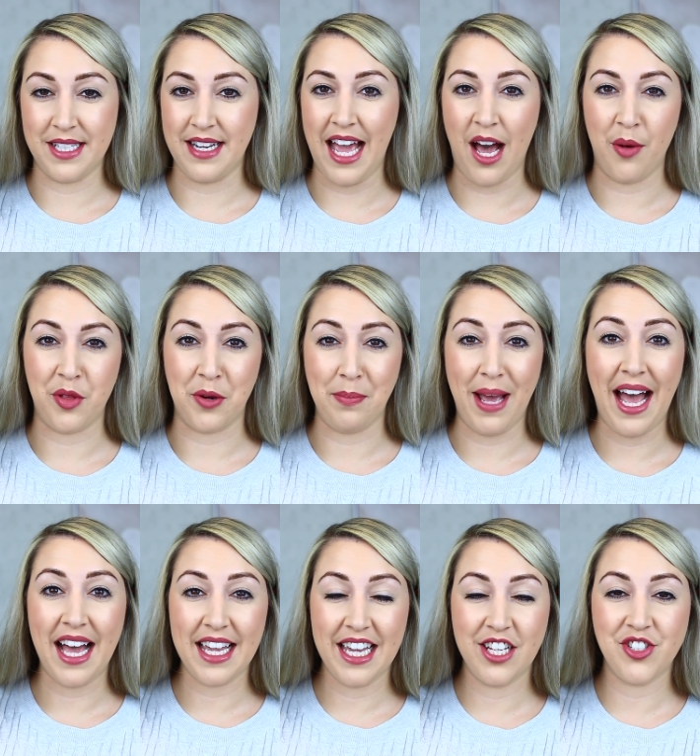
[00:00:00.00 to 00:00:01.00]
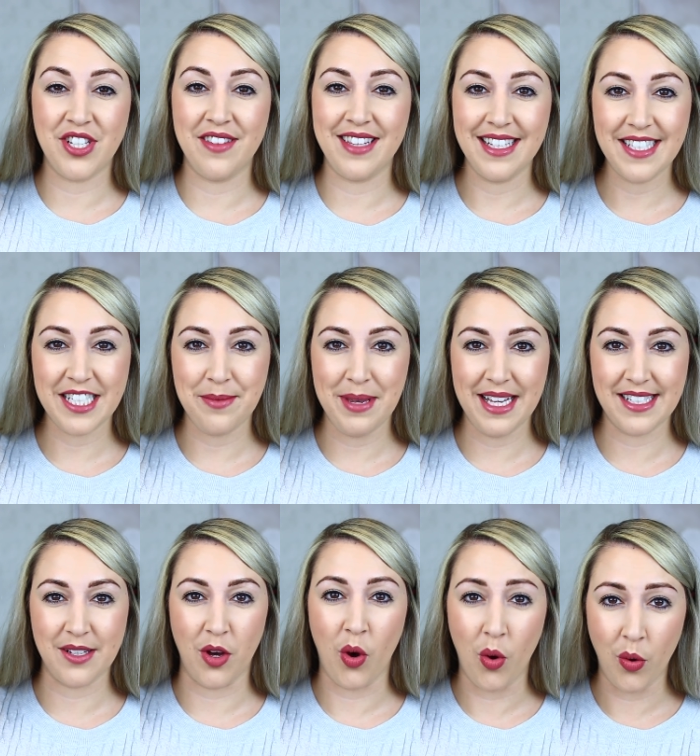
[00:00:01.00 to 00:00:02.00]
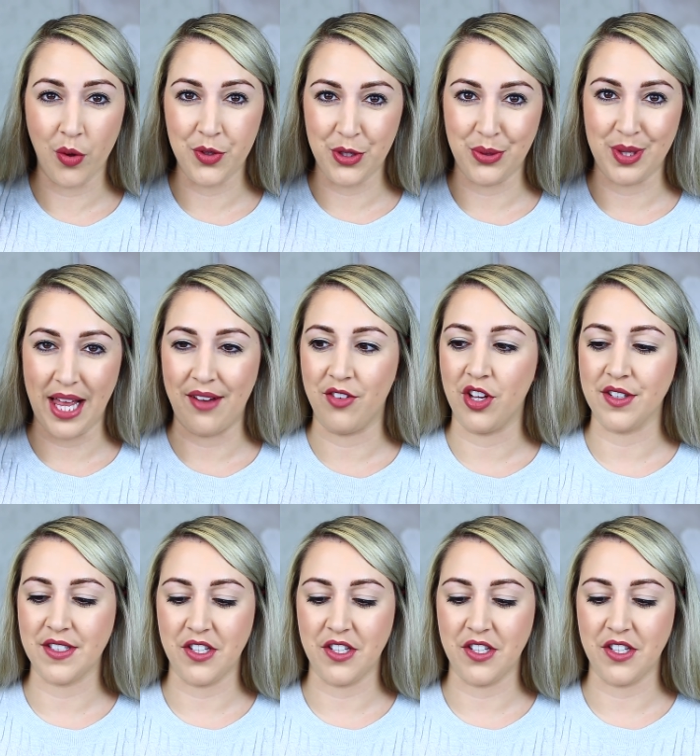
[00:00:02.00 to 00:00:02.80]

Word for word: and how they're packaged, and this to me is a whole new level.